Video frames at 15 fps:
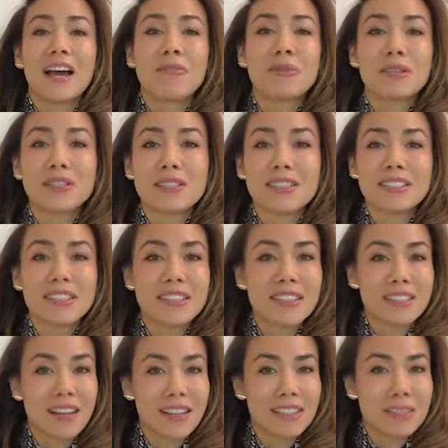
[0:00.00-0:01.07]
I will
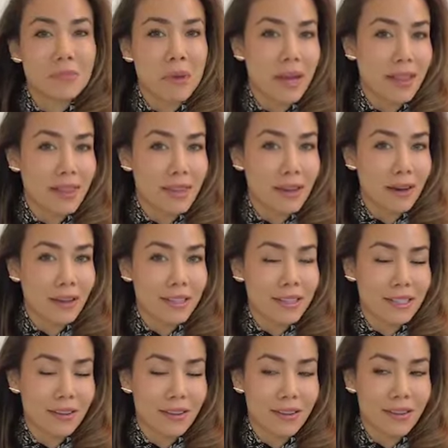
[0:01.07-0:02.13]
discuss my
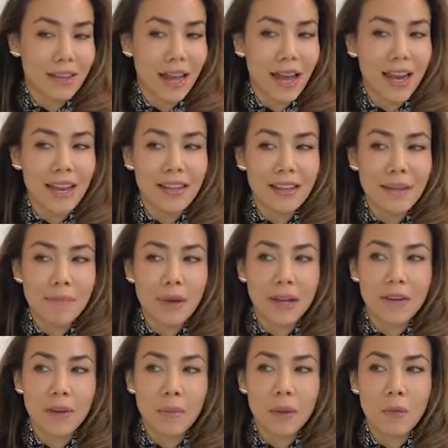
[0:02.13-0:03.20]
thoughts on that, and they
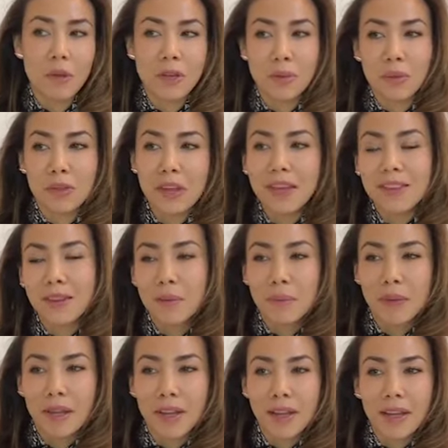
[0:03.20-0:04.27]
might not be what you think they'll
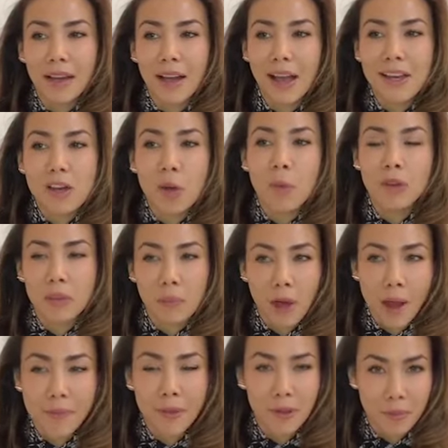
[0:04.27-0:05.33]
be, I know what the
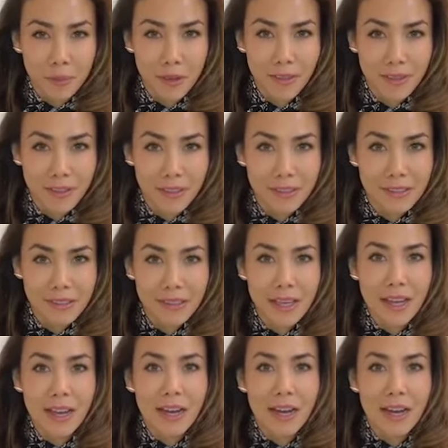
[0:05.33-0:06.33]
popular opinion is,